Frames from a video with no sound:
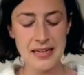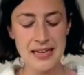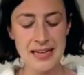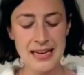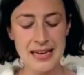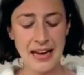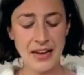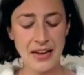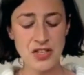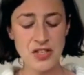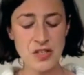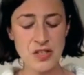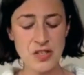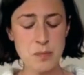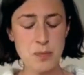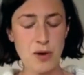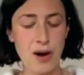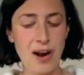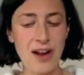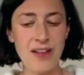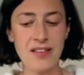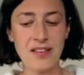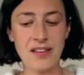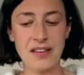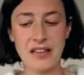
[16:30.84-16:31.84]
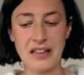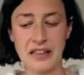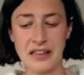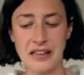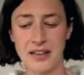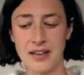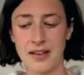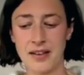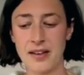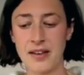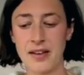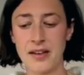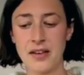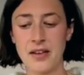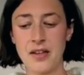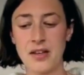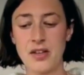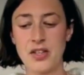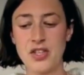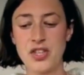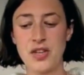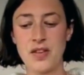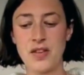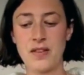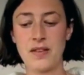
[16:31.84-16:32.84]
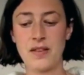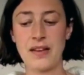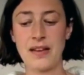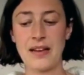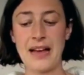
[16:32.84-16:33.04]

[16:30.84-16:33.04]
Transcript: And just practically, just